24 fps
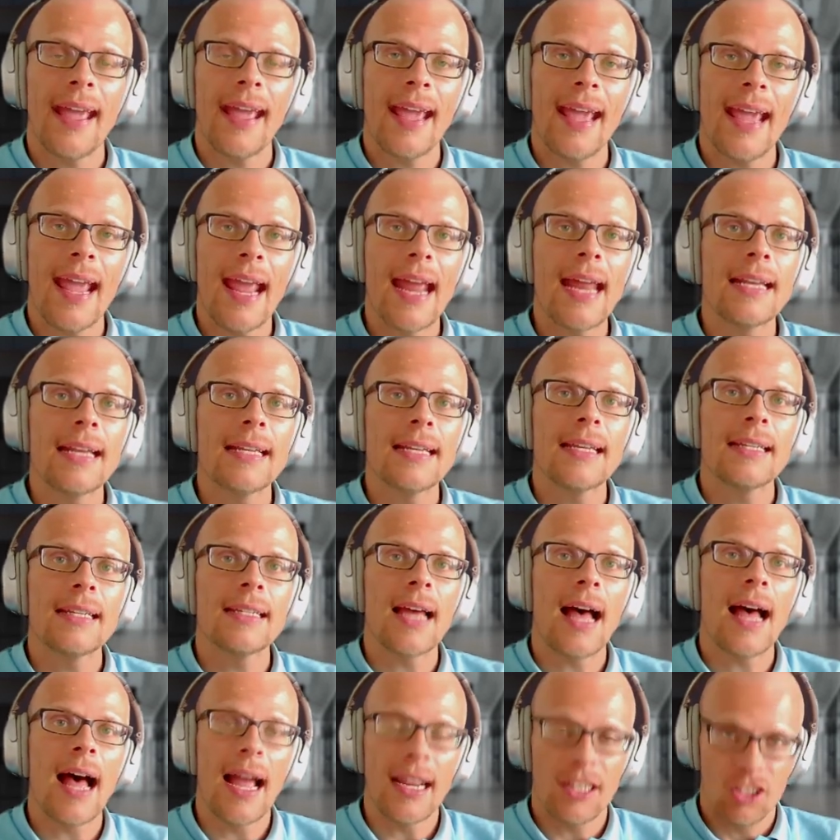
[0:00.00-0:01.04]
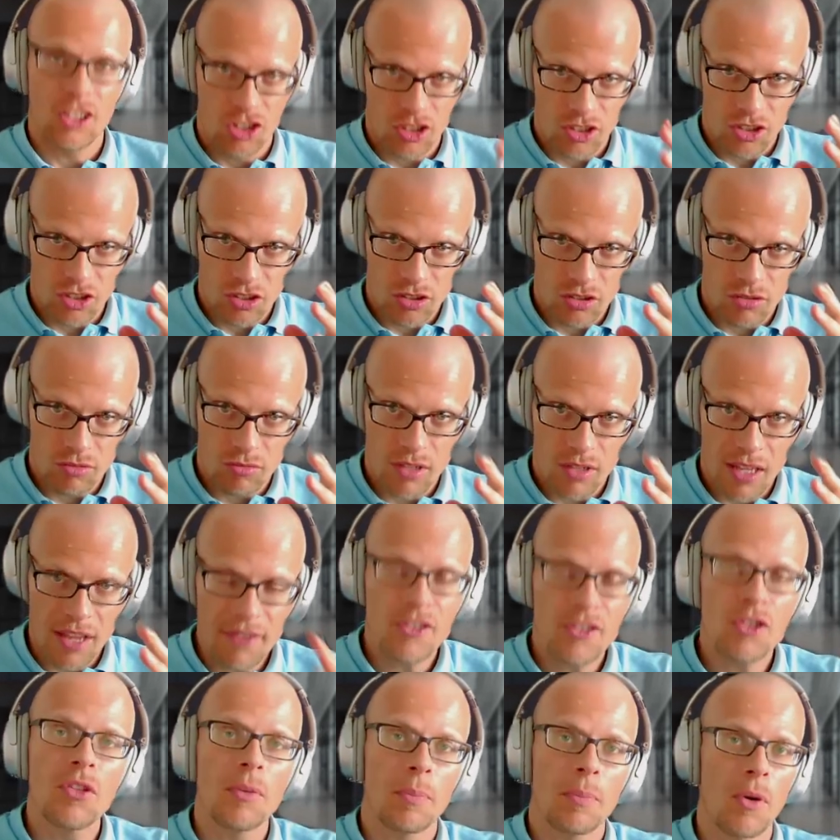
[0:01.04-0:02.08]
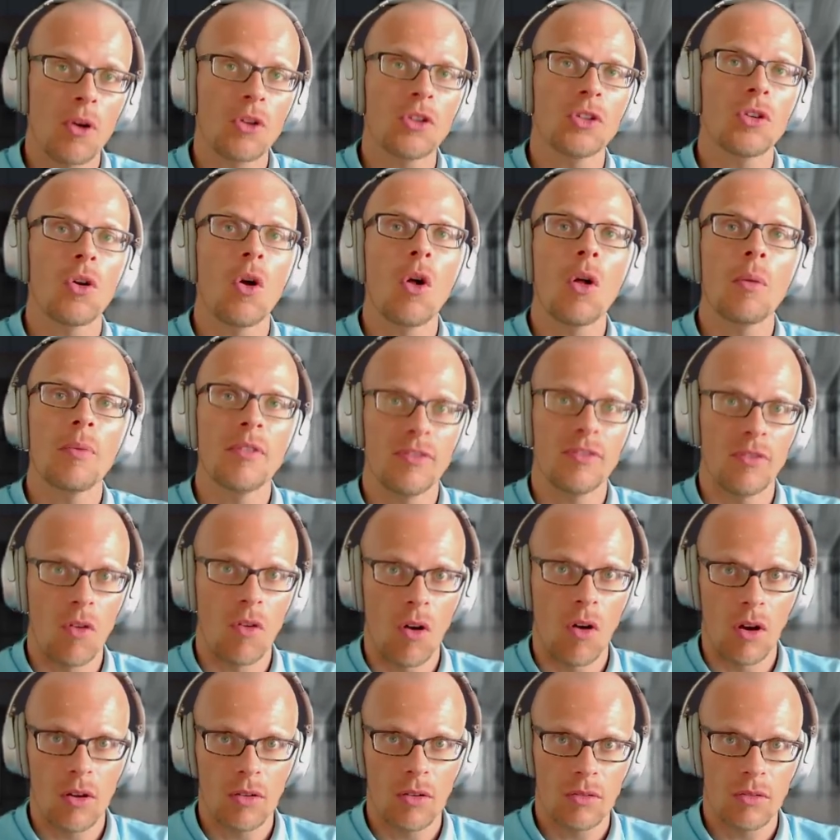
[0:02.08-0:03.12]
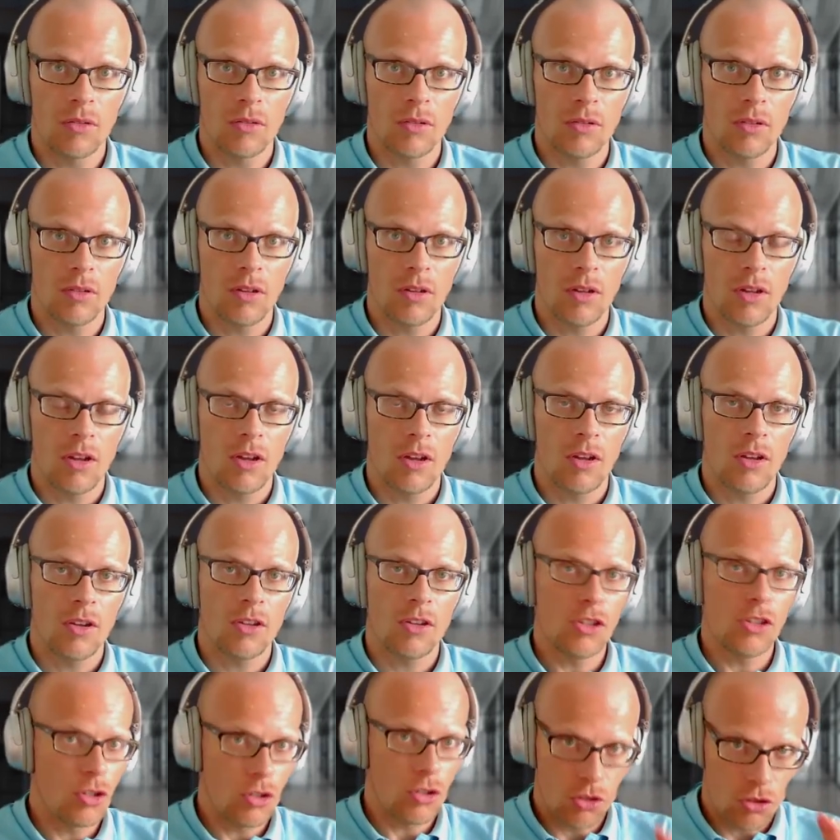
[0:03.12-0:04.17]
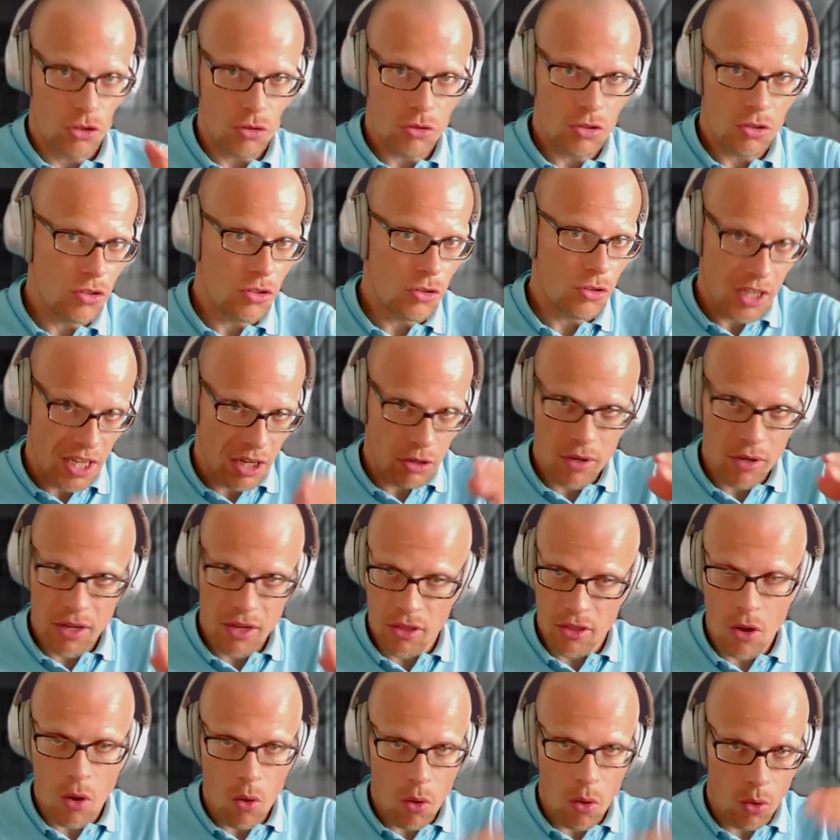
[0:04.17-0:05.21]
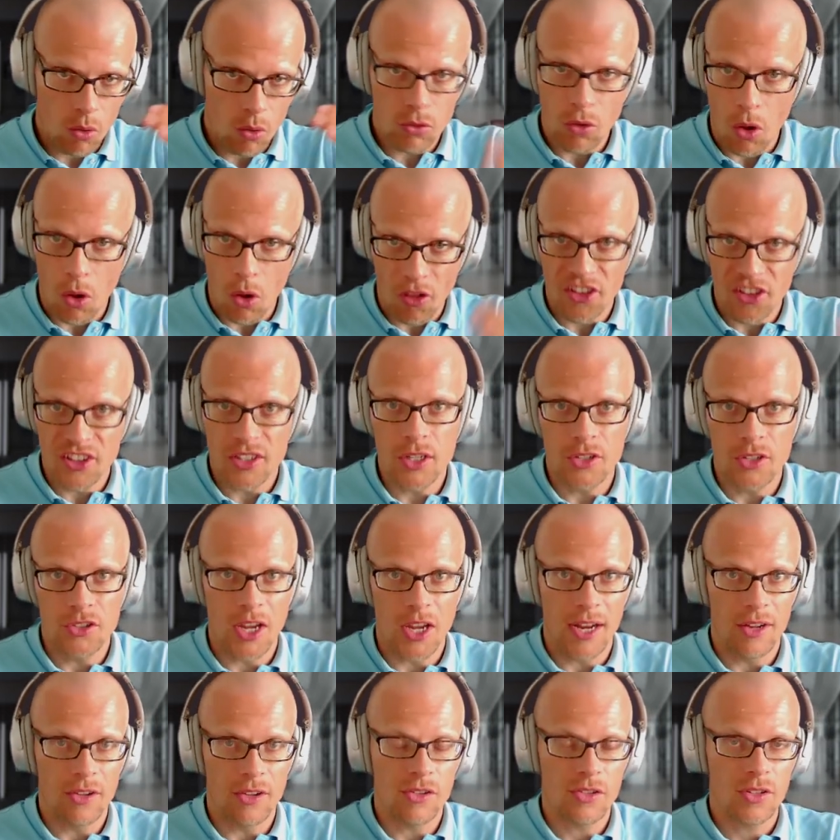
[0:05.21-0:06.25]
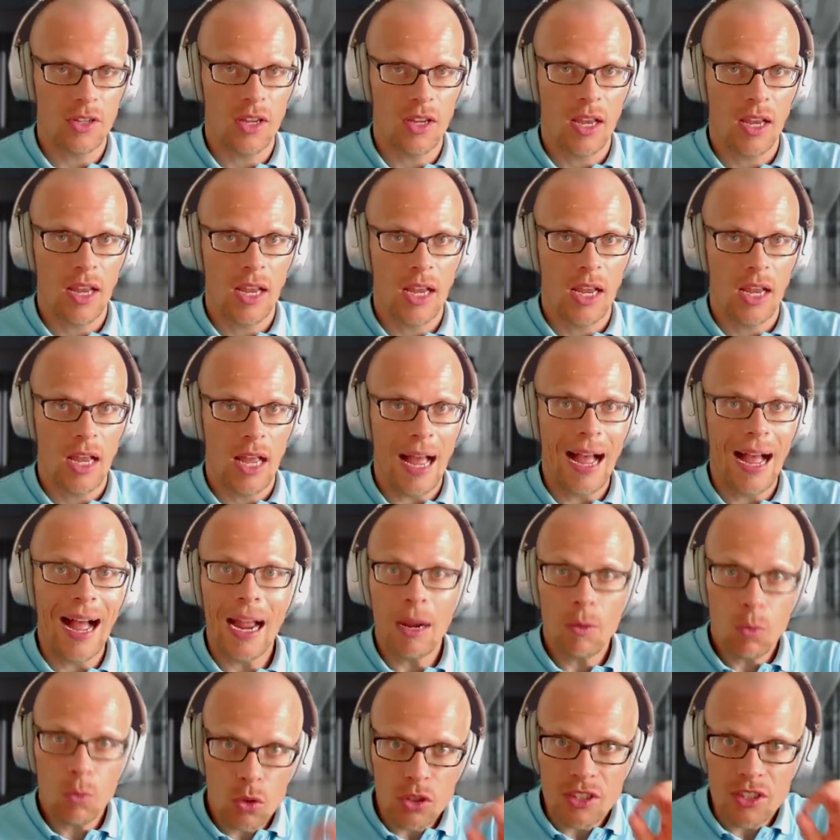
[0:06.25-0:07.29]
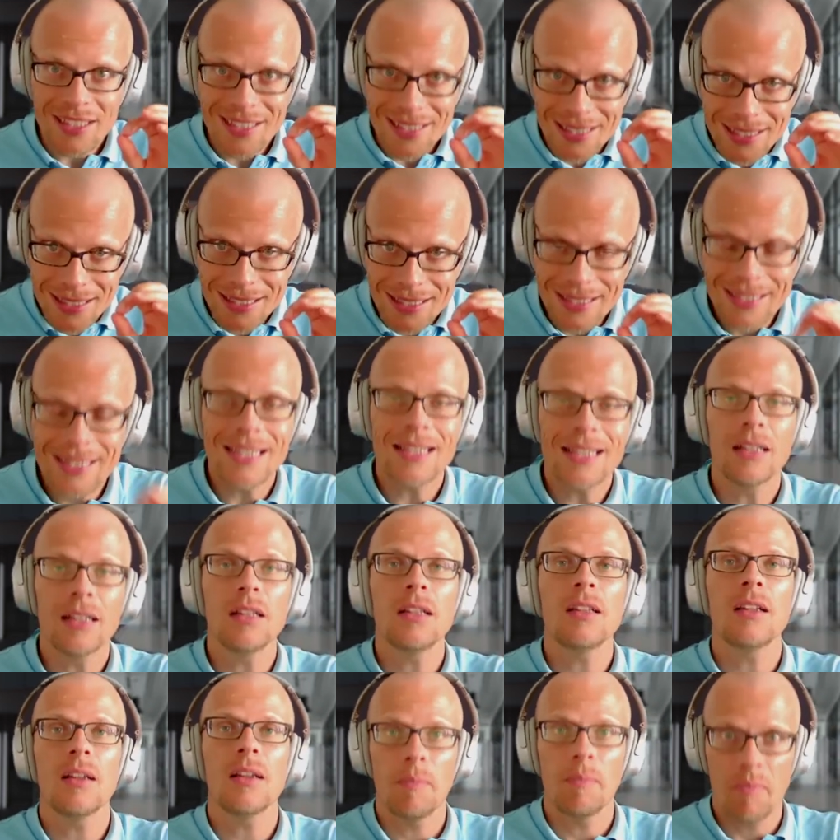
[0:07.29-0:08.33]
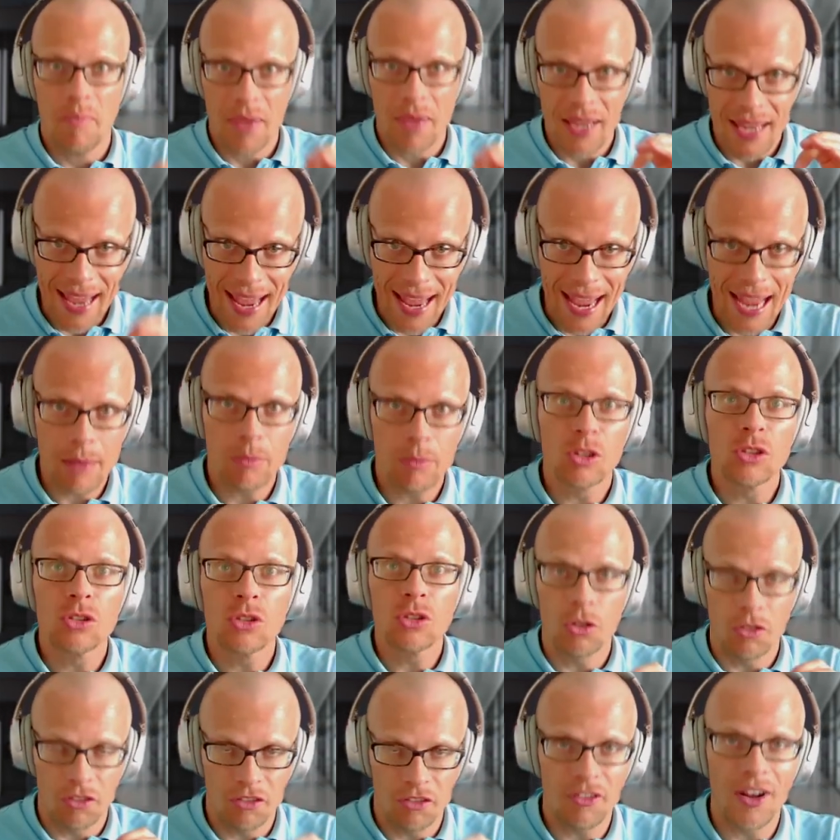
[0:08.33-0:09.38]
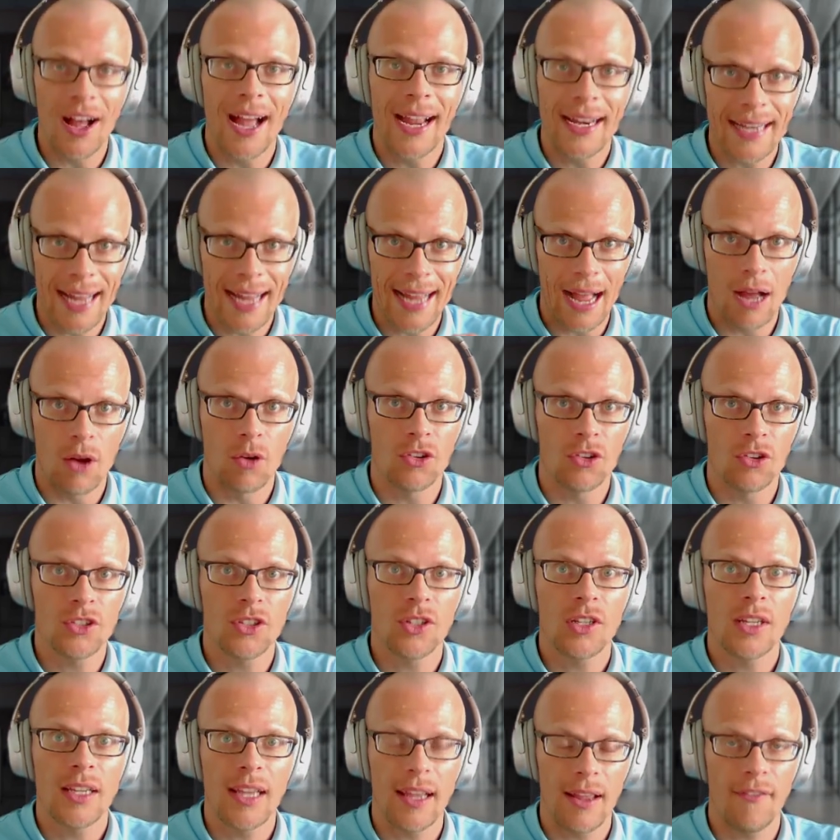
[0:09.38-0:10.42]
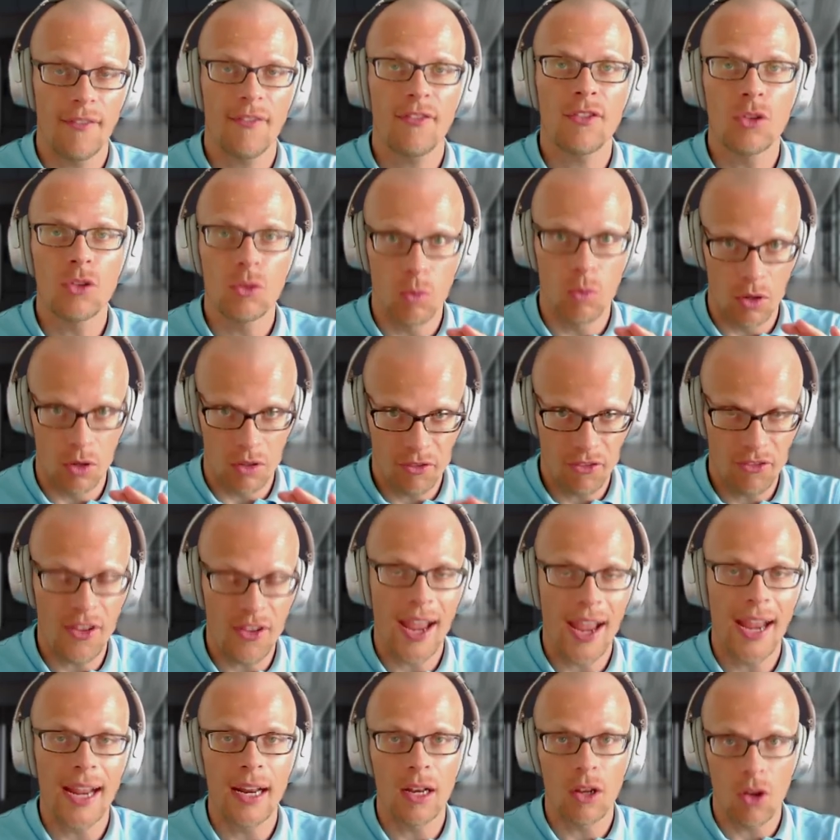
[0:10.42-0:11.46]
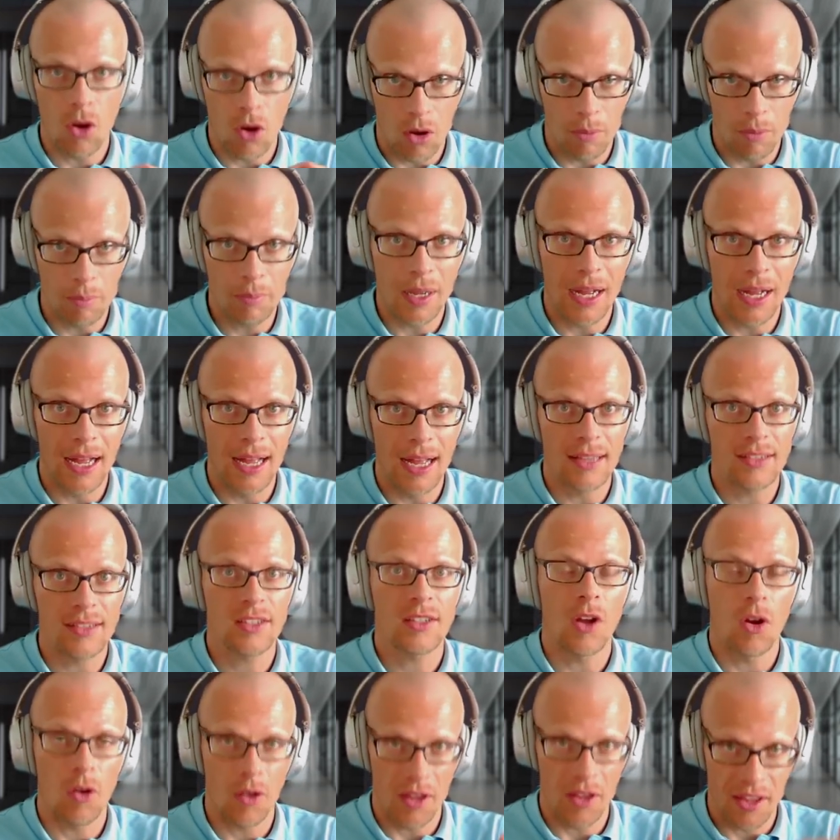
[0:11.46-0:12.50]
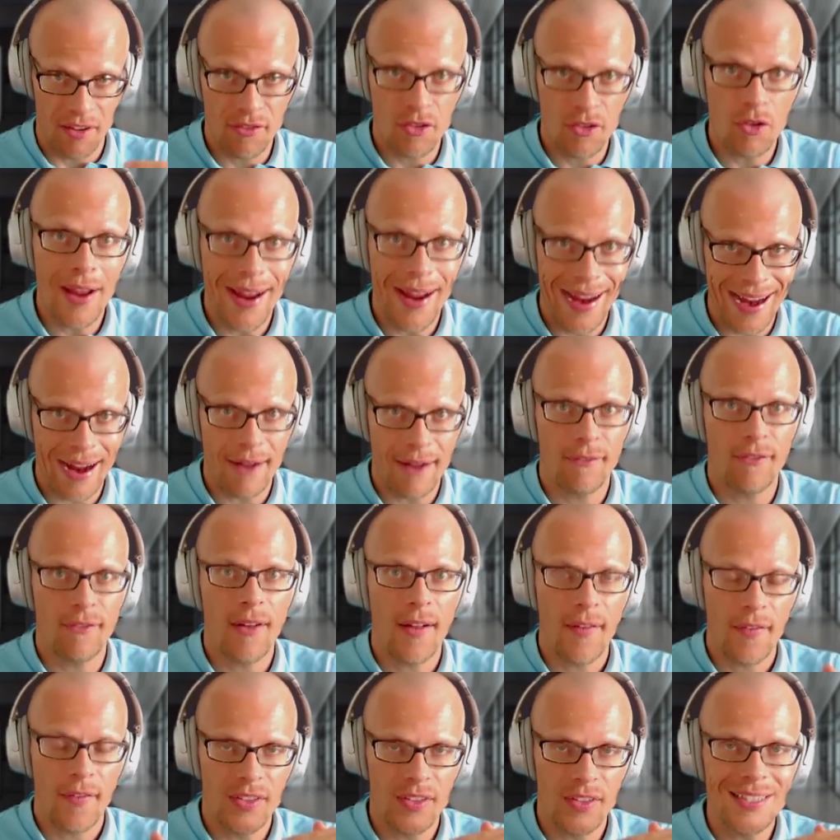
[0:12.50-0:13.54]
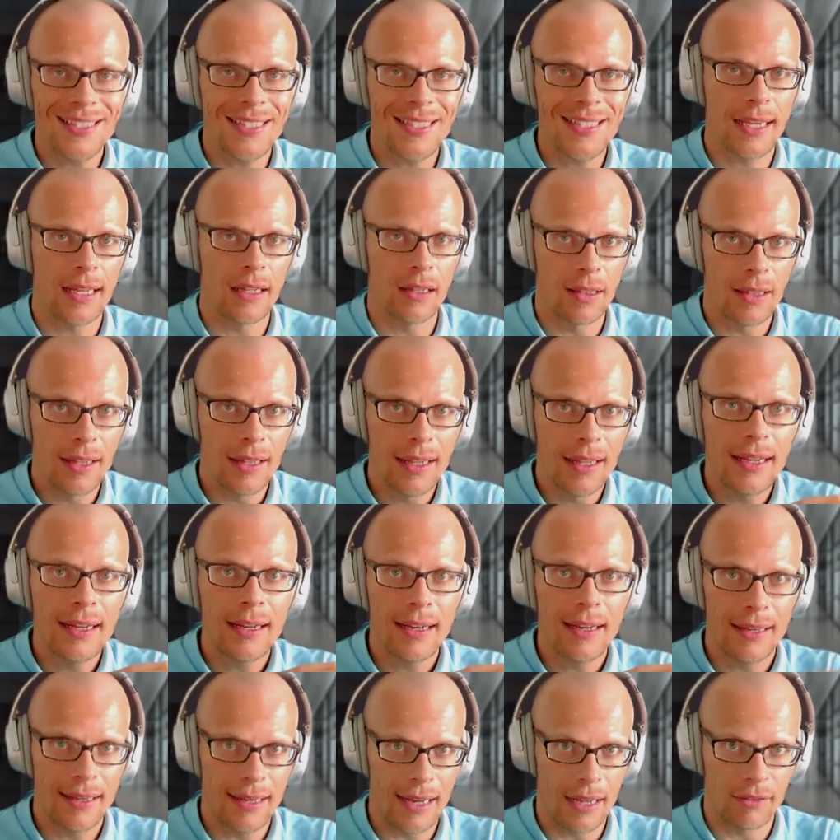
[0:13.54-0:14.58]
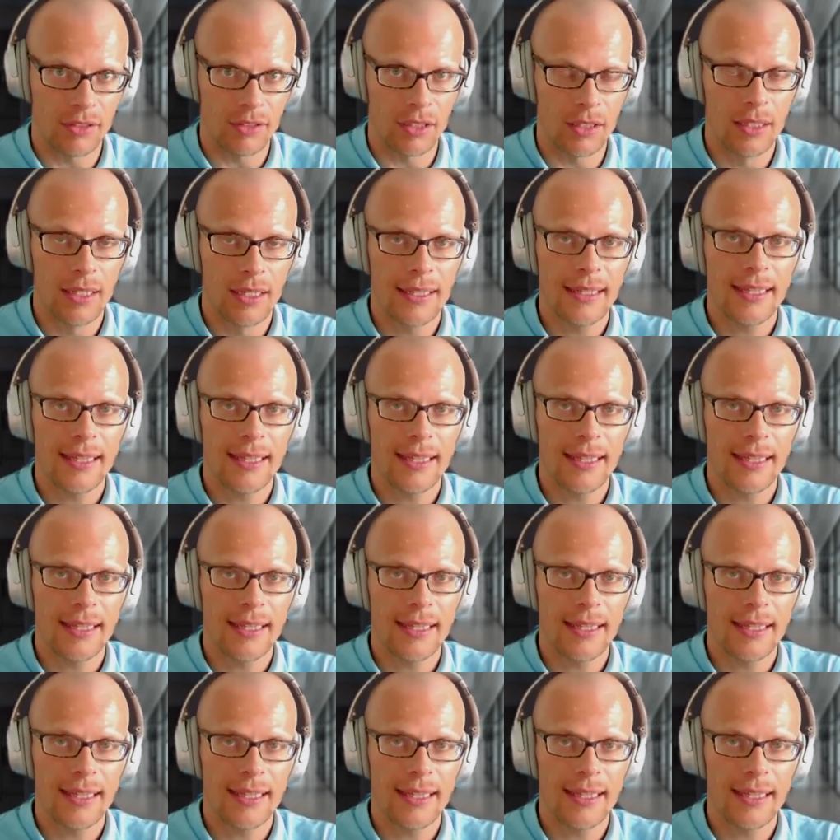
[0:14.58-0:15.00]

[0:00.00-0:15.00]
and I give you the protocol before, you can read all the details, I would still be able to find out if you would fail or pass, or if you have the skill level.